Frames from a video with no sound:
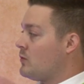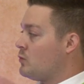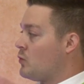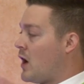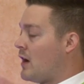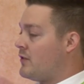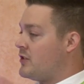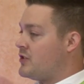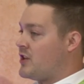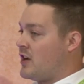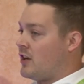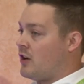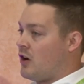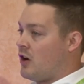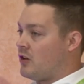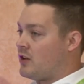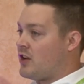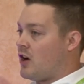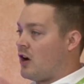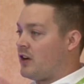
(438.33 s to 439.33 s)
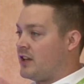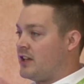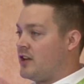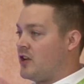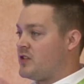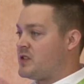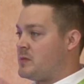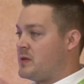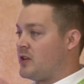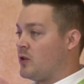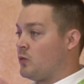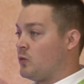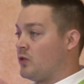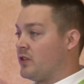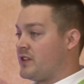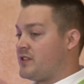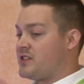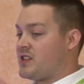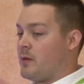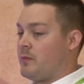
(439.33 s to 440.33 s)
Ravi Shankar, our, our, keynote speaker,
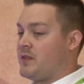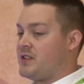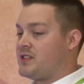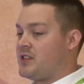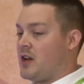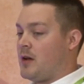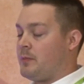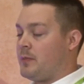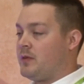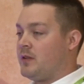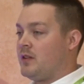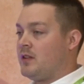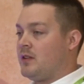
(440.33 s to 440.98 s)
really summed this up